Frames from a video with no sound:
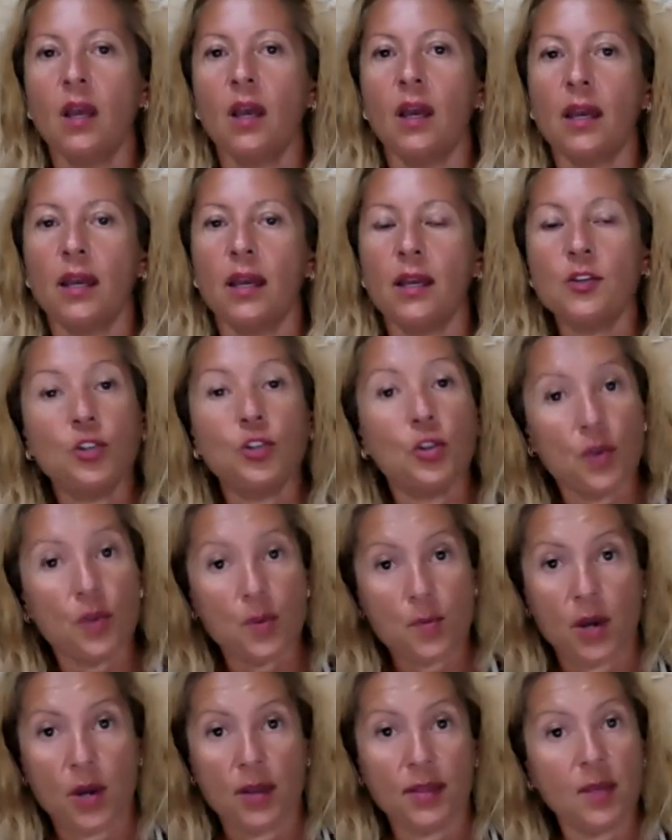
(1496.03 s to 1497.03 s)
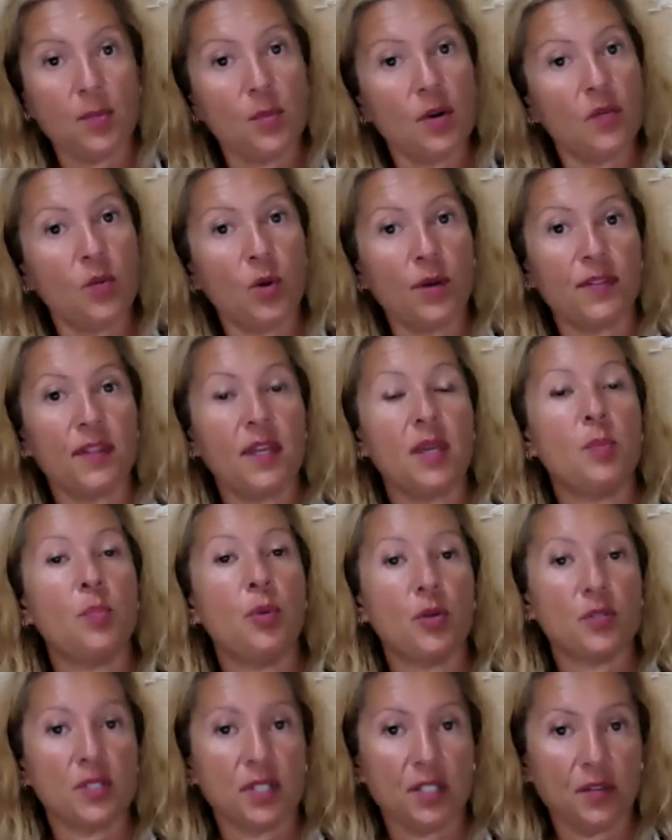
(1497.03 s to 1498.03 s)
And you remind them of what their
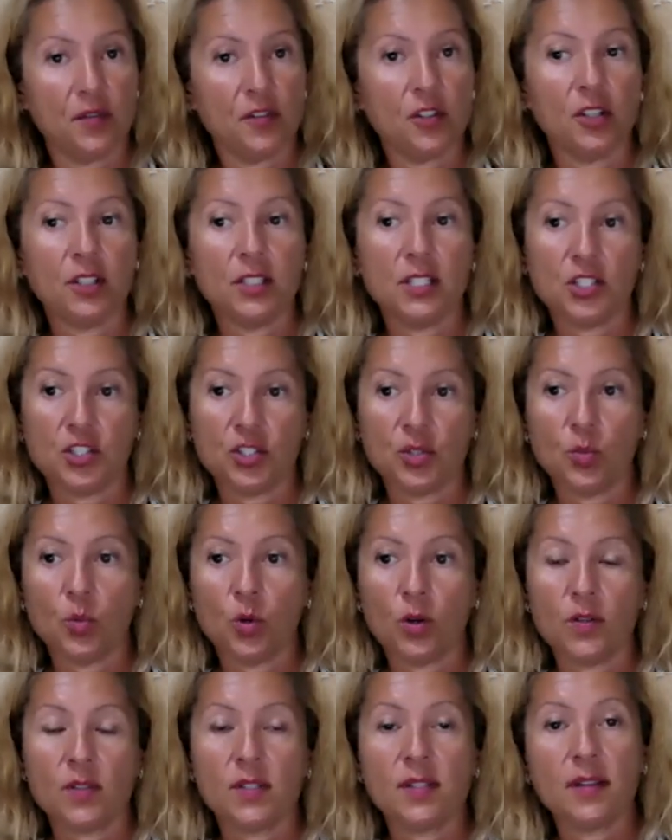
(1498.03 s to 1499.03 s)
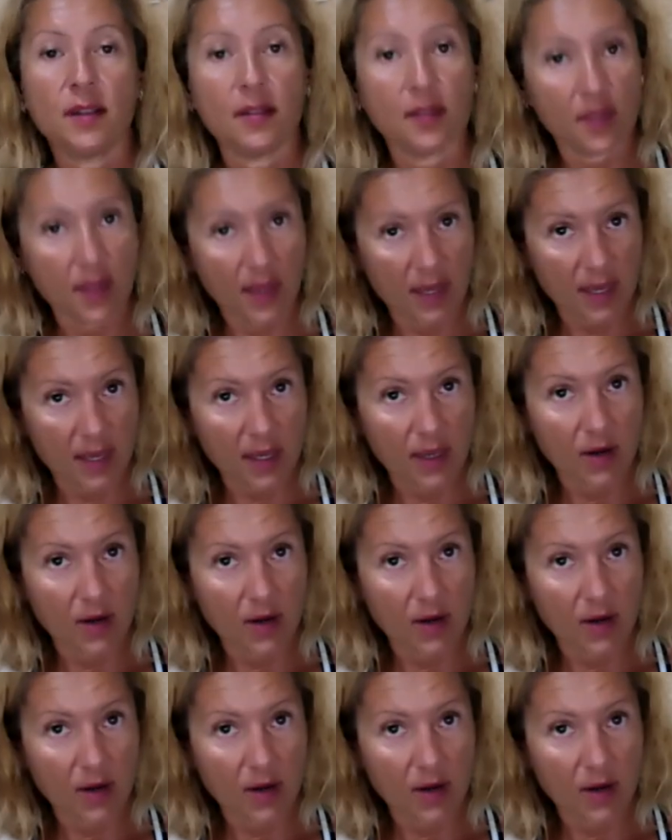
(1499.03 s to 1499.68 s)
positive cognition was that they